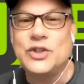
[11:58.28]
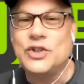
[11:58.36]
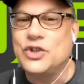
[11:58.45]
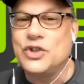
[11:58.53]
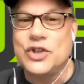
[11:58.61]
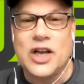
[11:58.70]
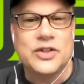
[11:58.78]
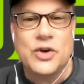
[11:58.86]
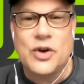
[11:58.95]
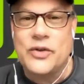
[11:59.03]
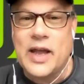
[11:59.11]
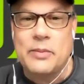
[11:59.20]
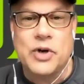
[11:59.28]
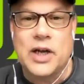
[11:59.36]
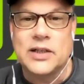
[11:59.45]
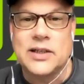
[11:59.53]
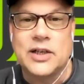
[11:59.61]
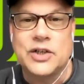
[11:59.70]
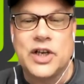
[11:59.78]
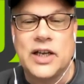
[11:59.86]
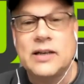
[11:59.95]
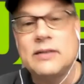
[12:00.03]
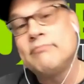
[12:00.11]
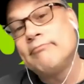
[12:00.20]
just all that processed
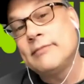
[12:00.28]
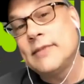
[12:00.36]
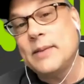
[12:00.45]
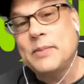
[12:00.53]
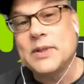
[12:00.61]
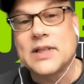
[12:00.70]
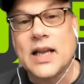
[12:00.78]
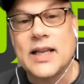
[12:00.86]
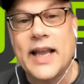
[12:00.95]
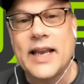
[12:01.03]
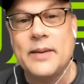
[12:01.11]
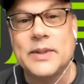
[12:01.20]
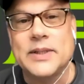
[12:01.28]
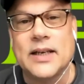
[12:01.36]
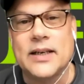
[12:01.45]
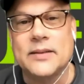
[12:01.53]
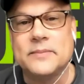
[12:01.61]
shit, except it's got cannabis in it.